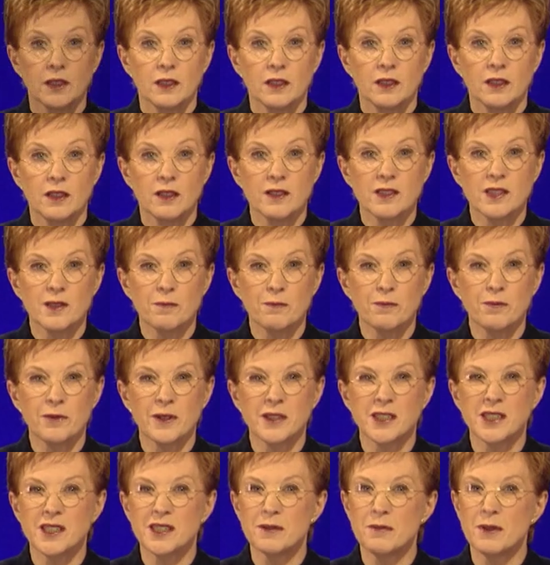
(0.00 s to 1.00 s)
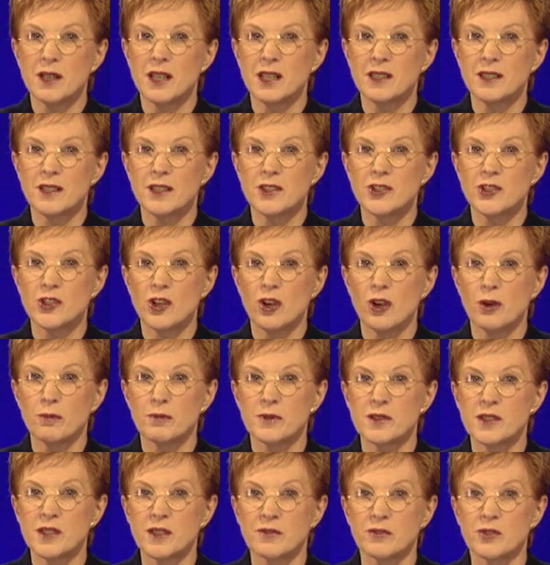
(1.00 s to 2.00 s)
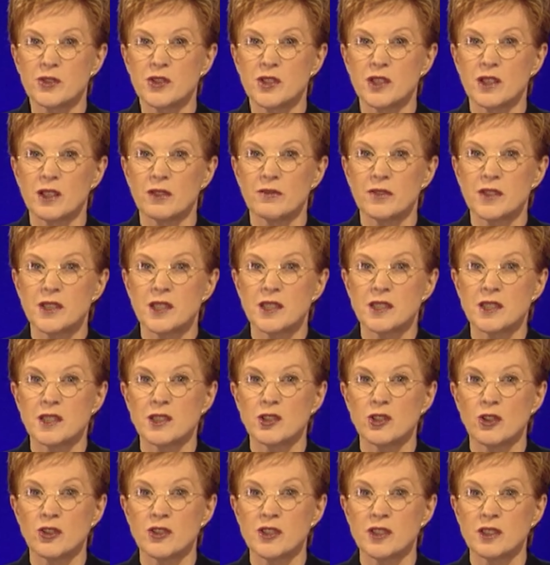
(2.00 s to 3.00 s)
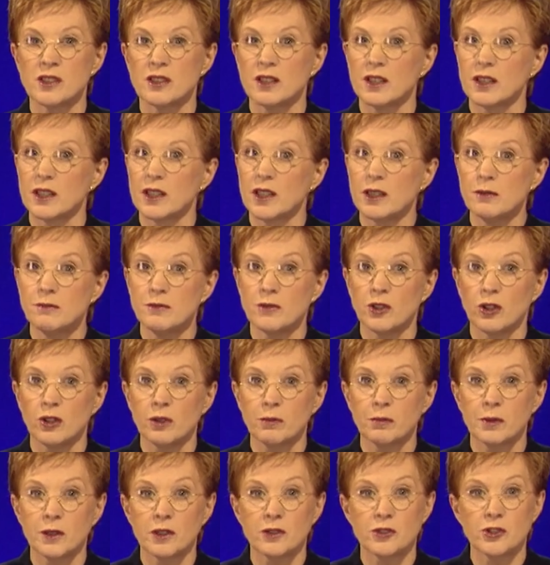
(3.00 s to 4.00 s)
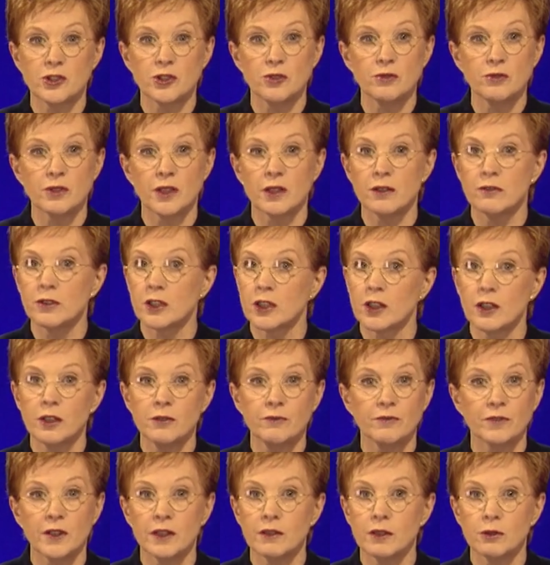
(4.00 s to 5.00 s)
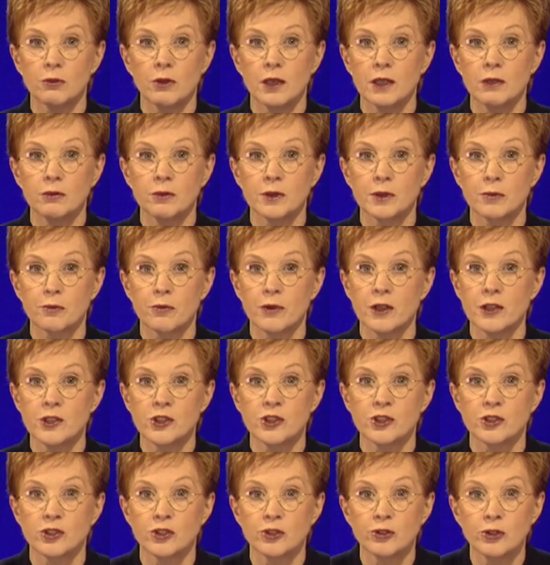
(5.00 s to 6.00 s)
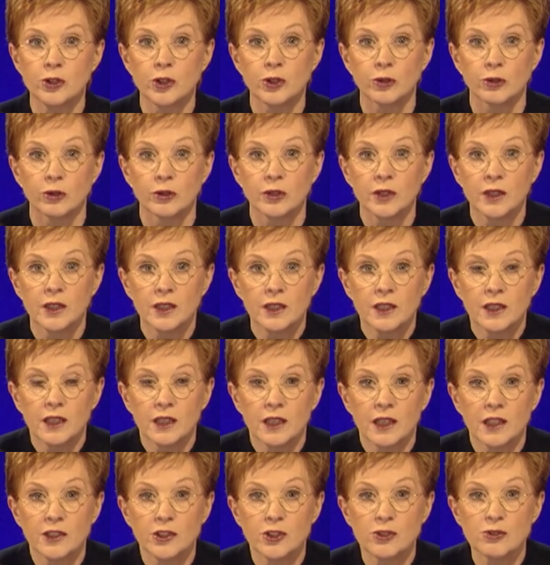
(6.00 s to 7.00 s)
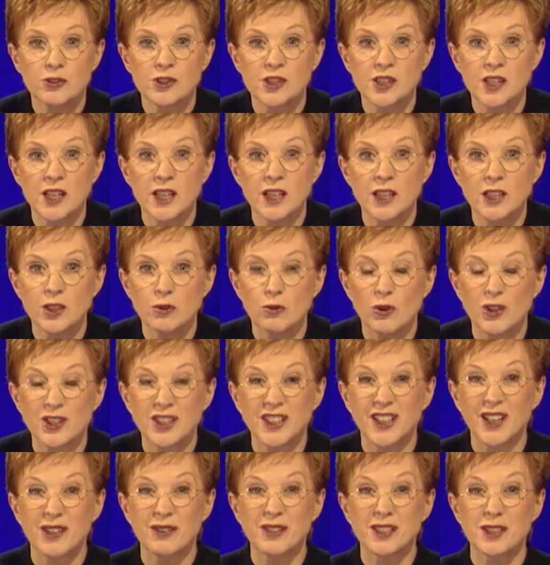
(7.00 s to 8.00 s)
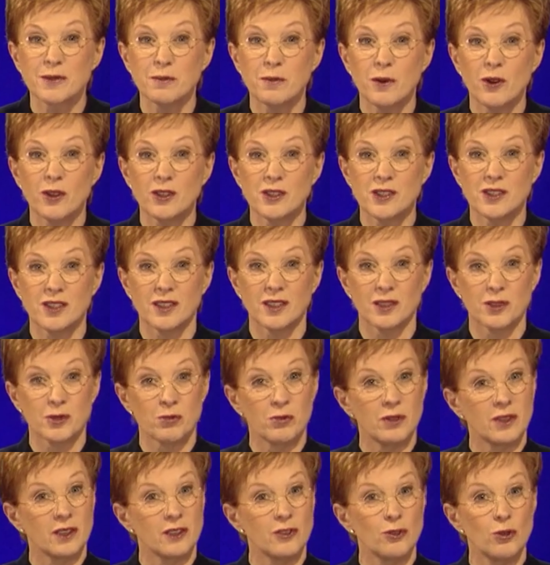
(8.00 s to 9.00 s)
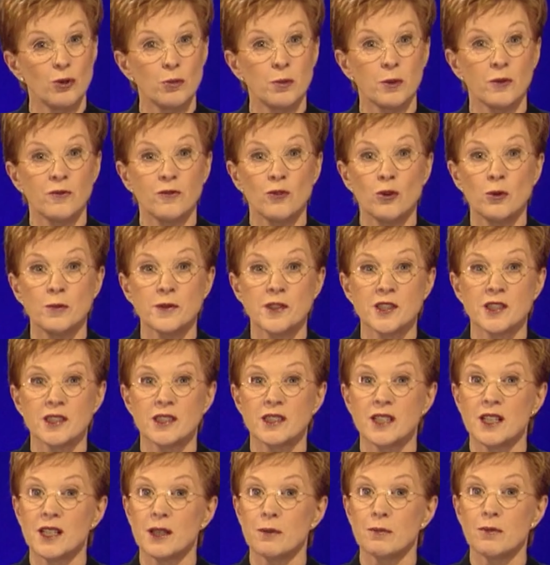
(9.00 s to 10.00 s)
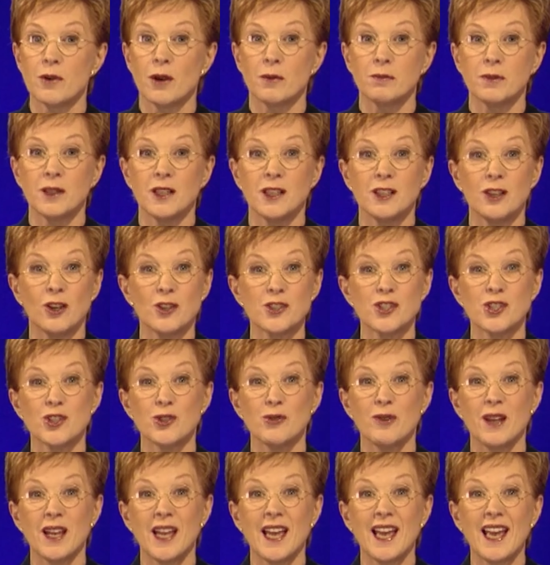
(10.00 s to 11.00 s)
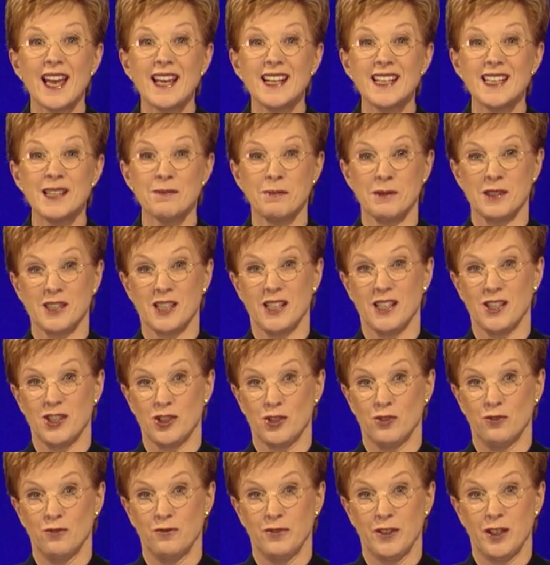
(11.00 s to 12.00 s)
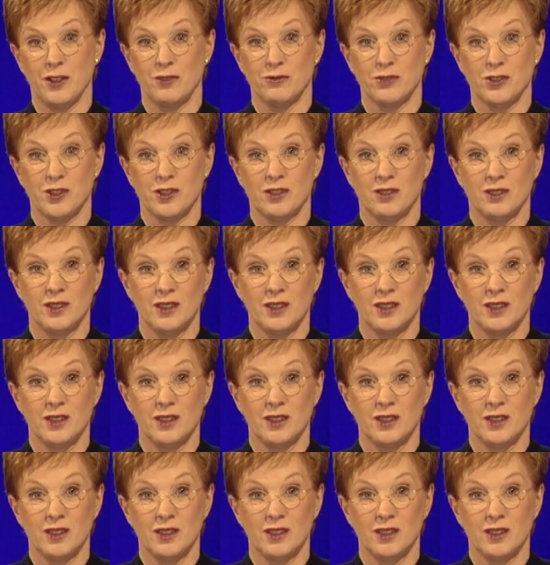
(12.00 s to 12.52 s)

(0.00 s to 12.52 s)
It's a pretty demanding job, the civil service, is it, Austin? I hope not, because you don't cope very well with pressure, do you? And you say you want to go into politics. Well, your performance today probably lost you any potential votes.